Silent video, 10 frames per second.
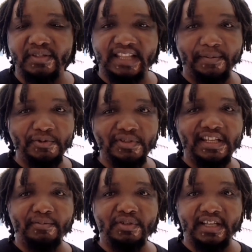
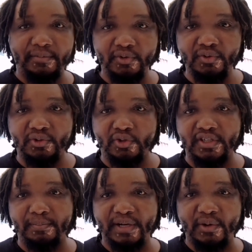
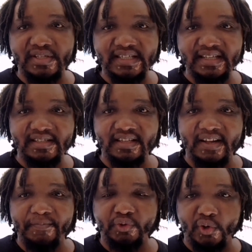
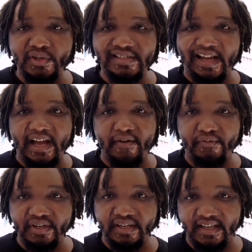
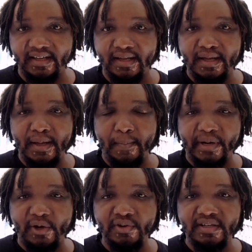www.brownsense.Africa.
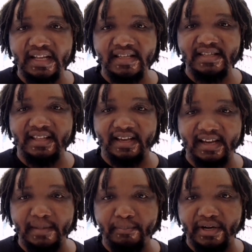Brown as in the
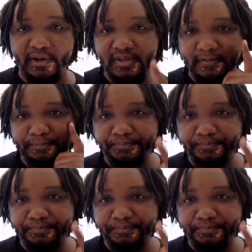color brown,